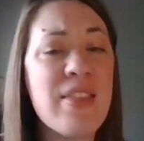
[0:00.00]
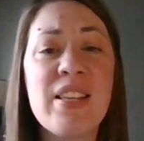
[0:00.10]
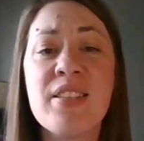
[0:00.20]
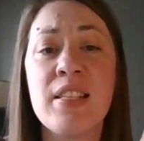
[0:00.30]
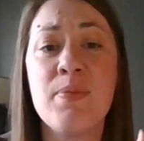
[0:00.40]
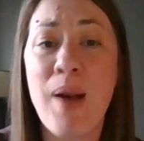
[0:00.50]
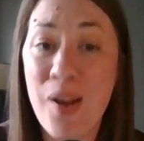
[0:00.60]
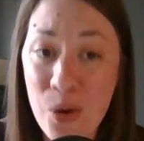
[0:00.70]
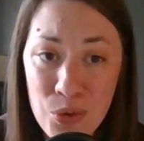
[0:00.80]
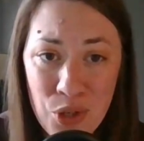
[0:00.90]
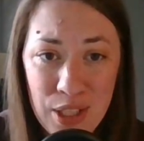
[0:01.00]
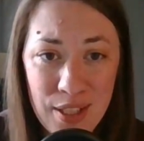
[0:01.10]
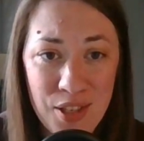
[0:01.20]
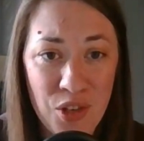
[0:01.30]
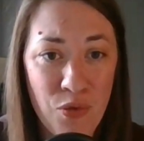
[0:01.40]
This is my own
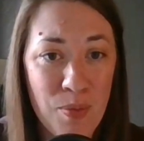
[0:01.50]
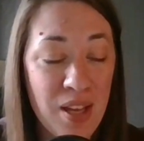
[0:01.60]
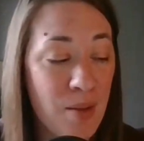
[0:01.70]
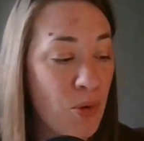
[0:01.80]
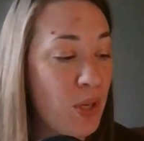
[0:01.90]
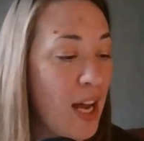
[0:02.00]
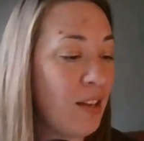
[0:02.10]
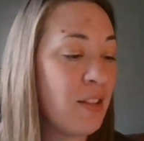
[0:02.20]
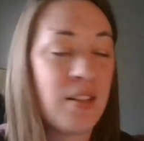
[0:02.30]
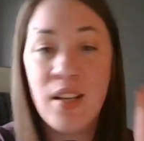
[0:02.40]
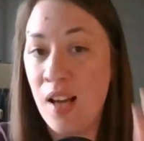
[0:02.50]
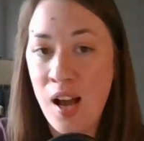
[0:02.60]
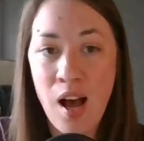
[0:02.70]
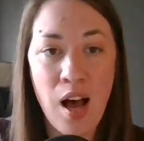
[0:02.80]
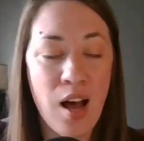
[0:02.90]
translation from the Hebrew text,
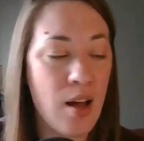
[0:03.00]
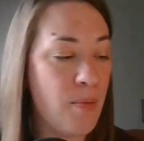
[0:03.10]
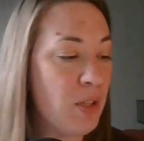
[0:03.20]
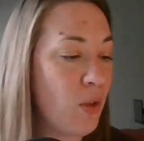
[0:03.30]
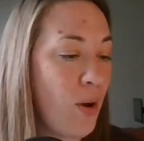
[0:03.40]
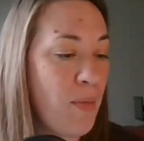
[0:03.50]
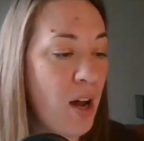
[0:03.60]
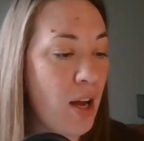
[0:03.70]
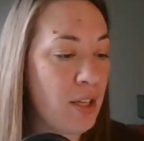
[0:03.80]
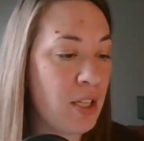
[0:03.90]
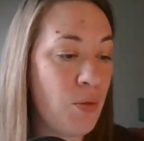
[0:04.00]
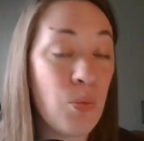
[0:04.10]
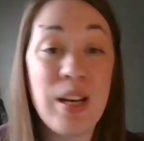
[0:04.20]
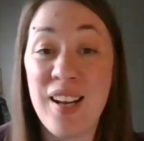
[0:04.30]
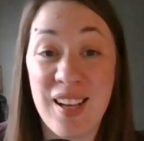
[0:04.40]
so I'm not
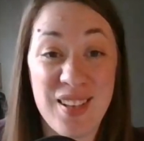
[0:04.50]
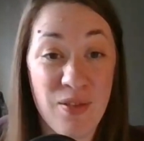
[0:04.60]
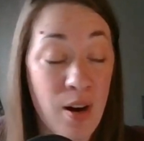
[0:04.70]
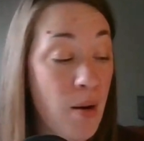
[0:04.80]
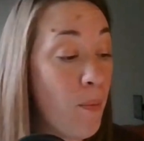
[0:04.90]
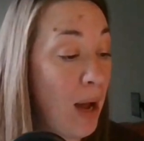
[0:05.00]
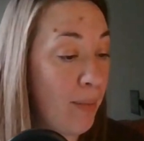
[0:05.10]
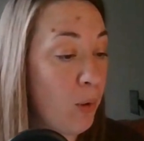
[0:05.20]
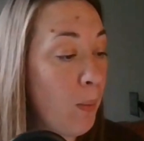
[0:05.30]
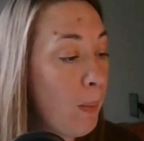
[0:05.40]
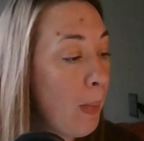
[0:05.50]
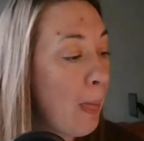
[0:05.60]
reading a different Bible.